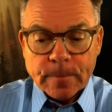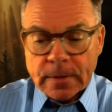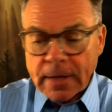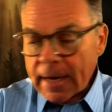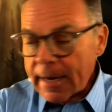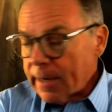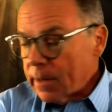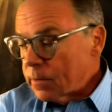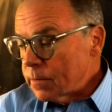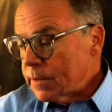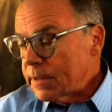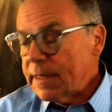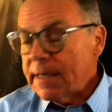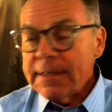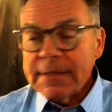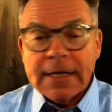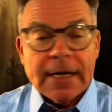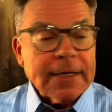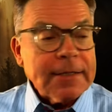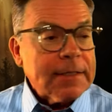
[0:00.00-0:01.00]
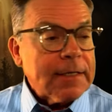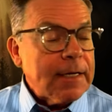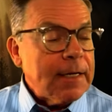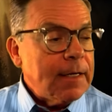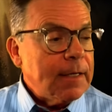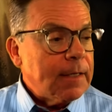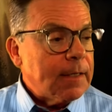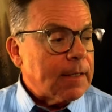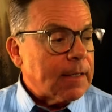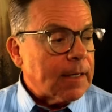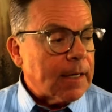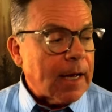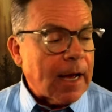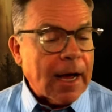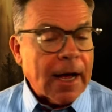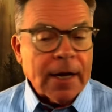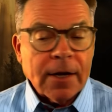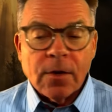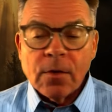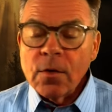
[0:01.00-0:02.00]
I don't see Tessie.
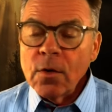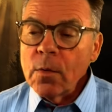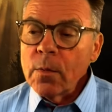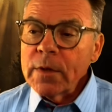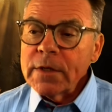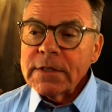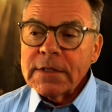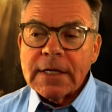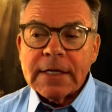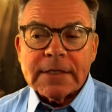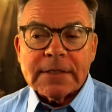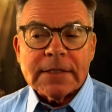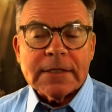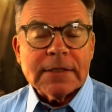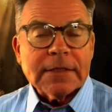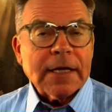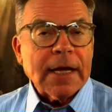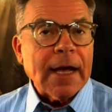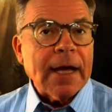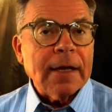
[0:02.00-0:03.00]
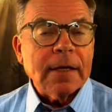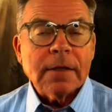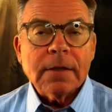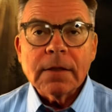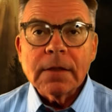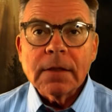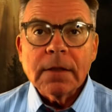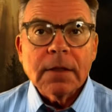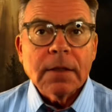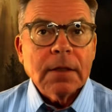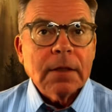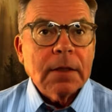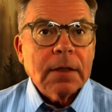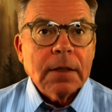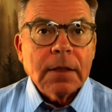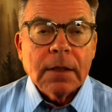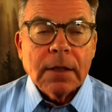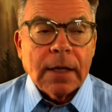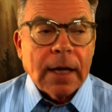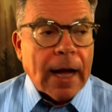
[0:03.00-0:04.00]
I don't know where Tessie's at.
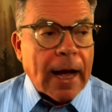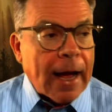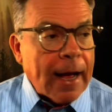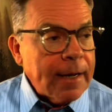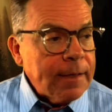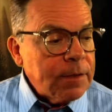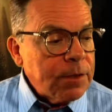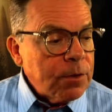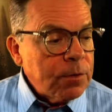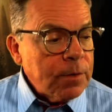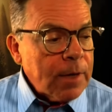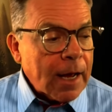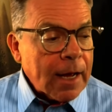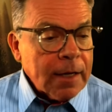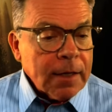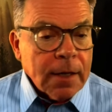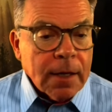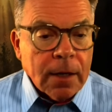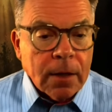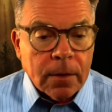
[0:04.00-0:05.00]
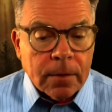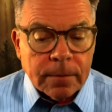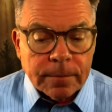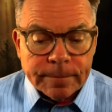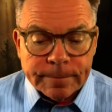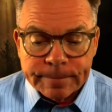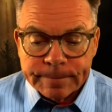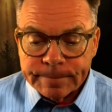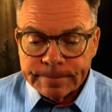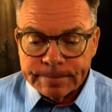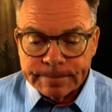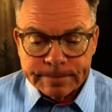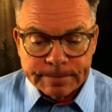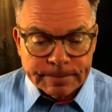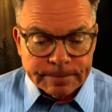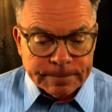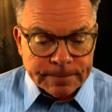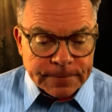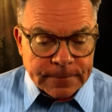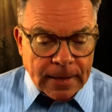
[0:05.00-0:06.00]
I do not know.
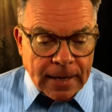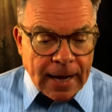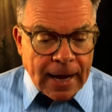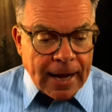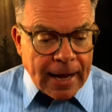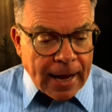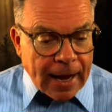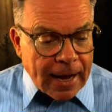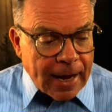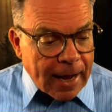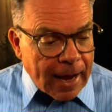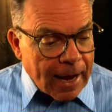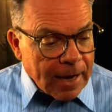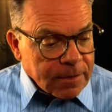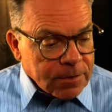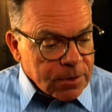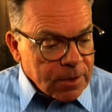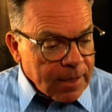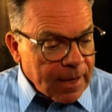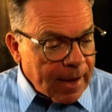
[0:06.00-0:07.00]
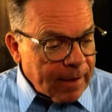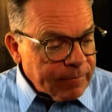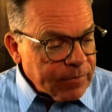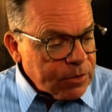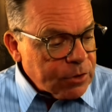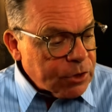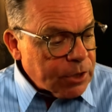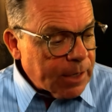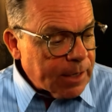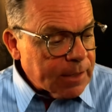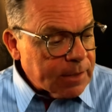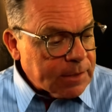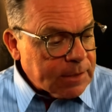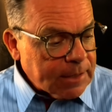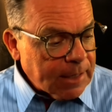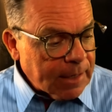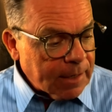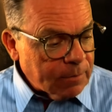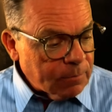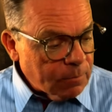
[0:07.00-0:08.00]
I actually have a chair
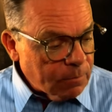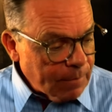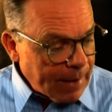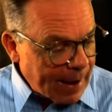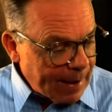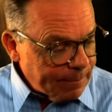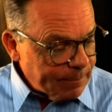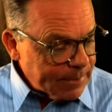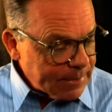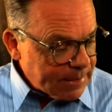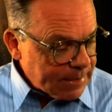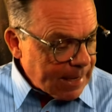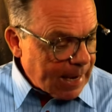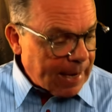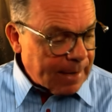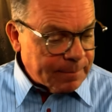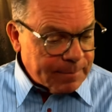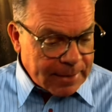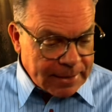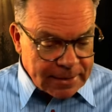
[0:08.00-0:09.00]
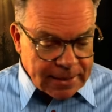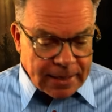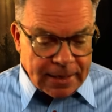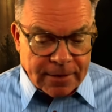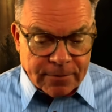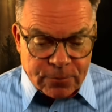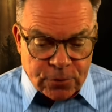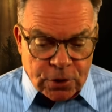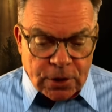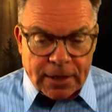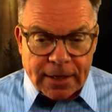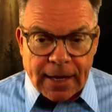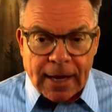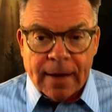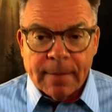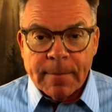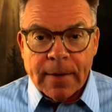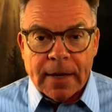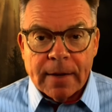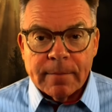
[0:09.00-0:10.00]
sitting right beside me that if she
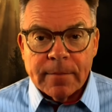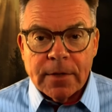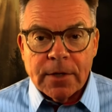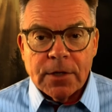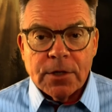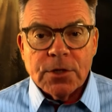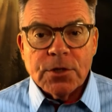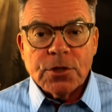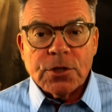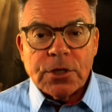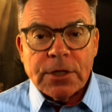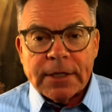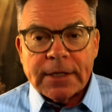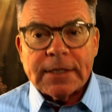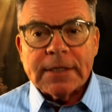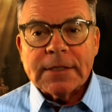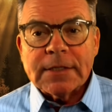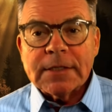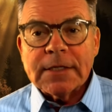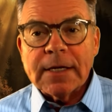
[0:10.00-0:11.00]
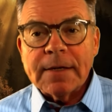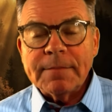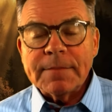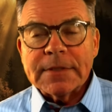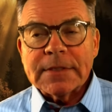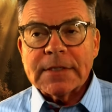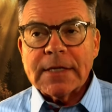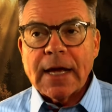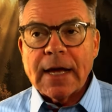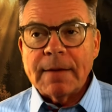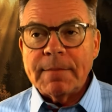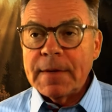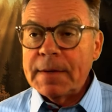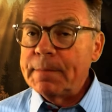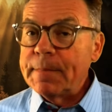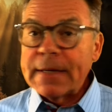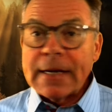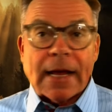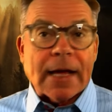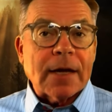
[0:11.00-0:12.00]
came up, she could sit beside me,
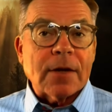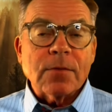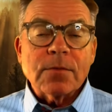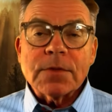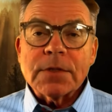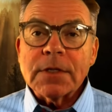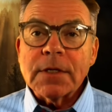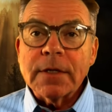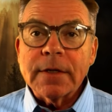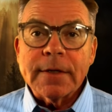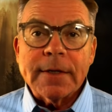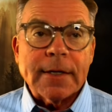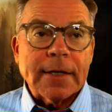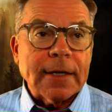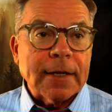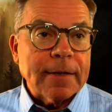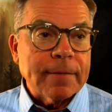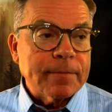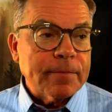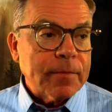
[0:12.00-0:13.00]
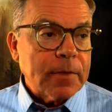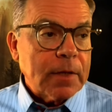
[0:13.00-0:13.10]
but I don't see her today.